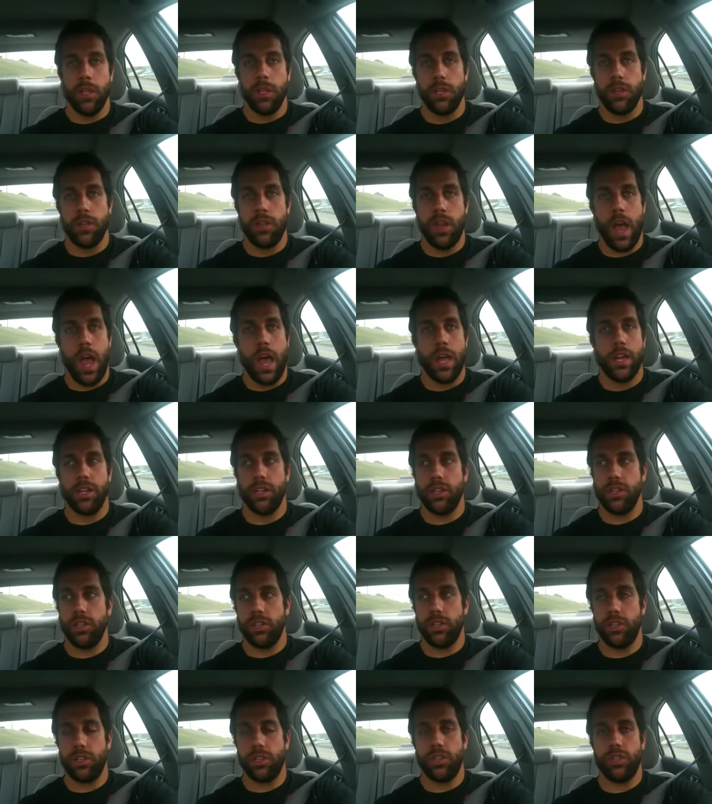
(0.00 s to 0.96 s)
not
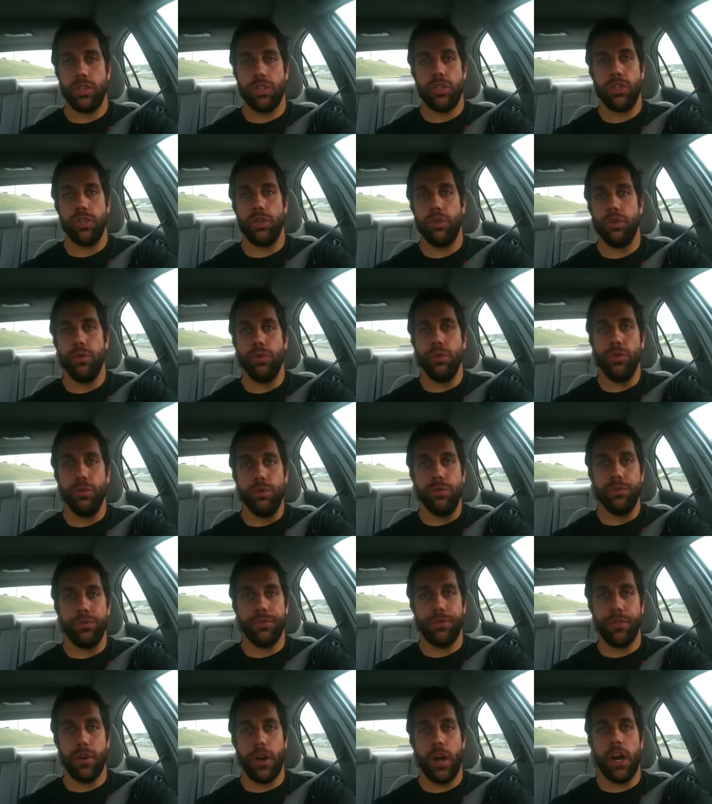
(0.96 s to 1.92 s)
too
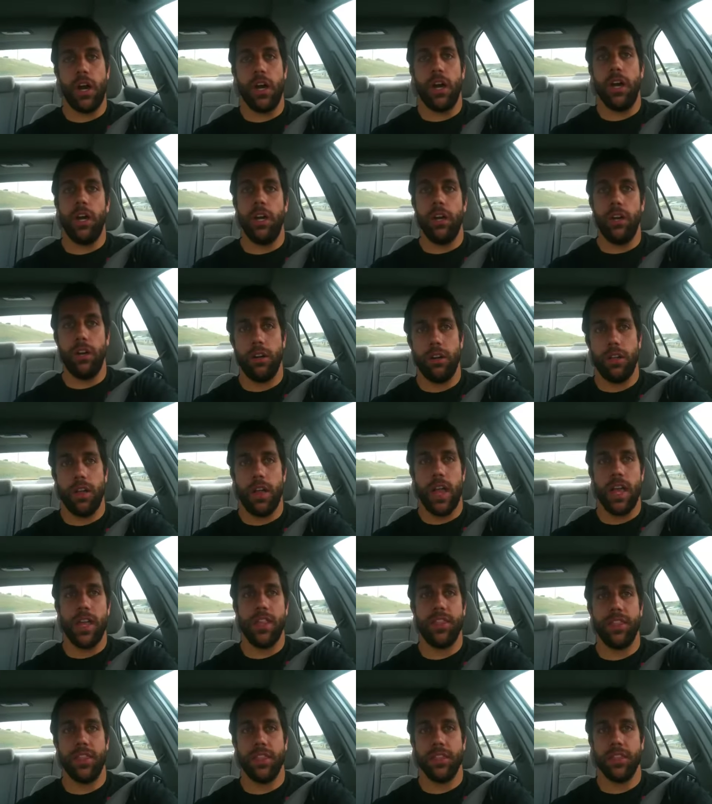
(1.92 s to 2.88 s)
far.
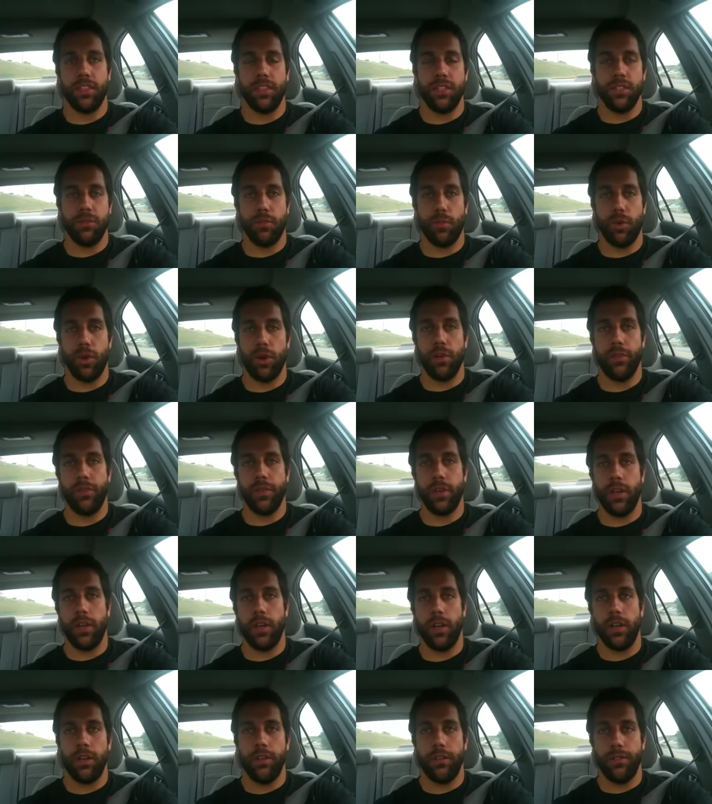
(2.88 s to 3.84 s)
I think this is more of
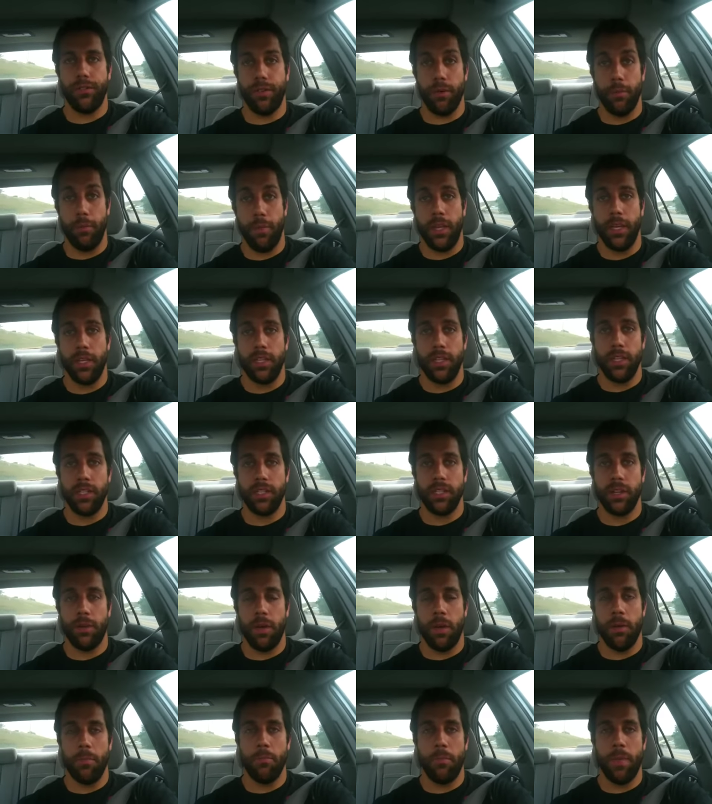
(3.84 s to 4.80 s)
a, for me at least,
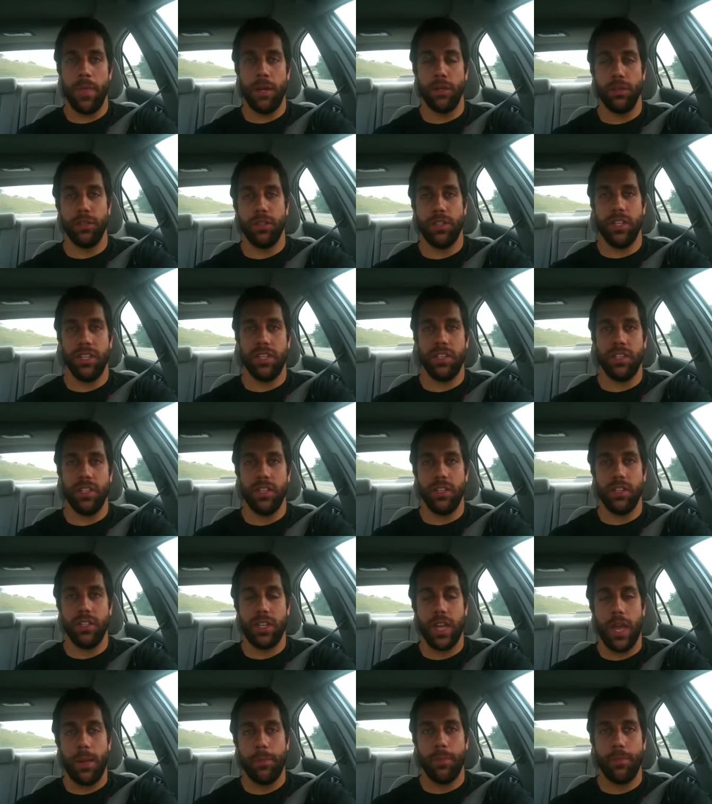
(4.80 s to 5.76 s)
a, a middle distance
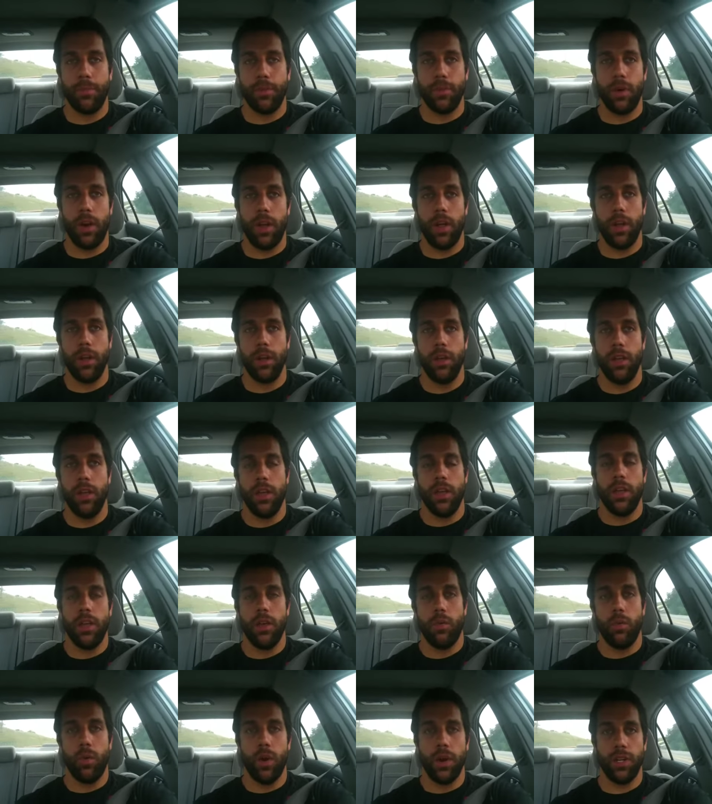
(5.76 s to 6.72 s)
type of a run,
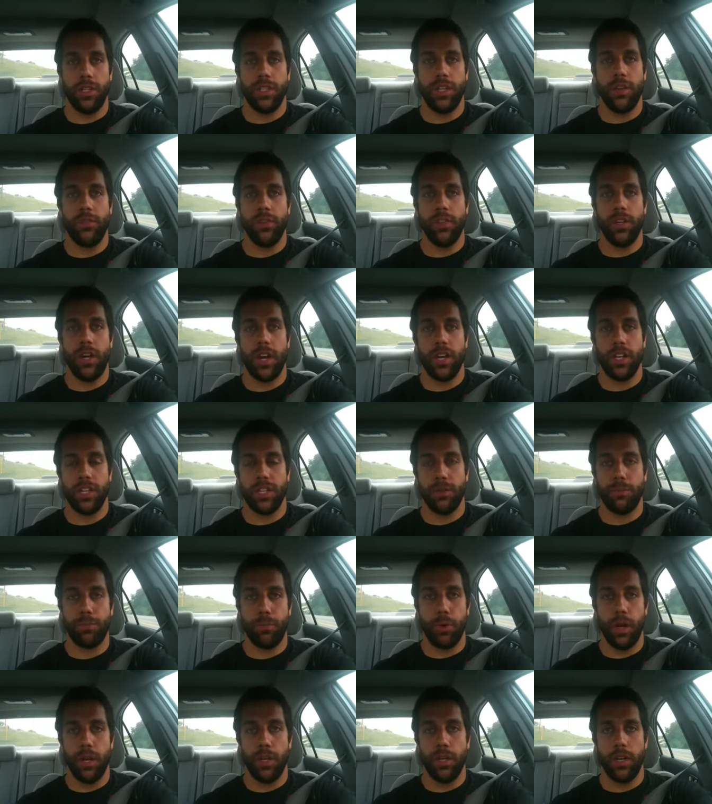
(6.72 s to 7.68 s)
where it's definitely not a
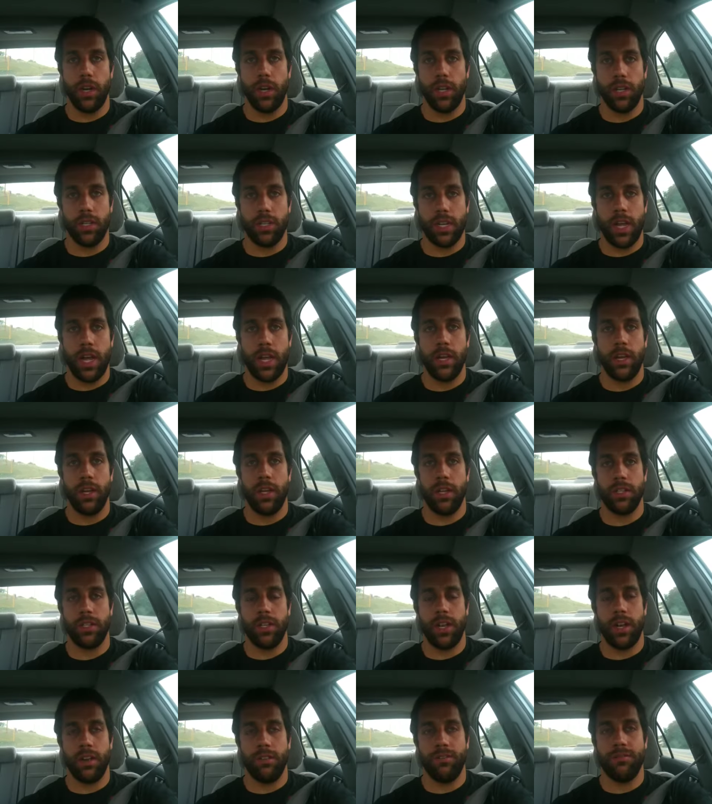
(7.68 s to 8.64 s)
sprint and it's not it's
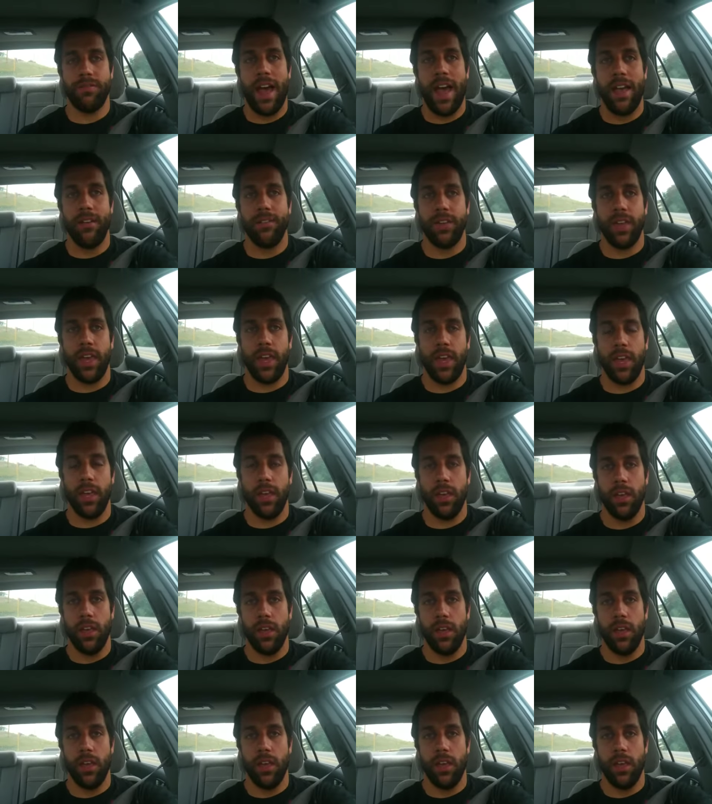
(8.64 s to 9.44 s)
not a 5K.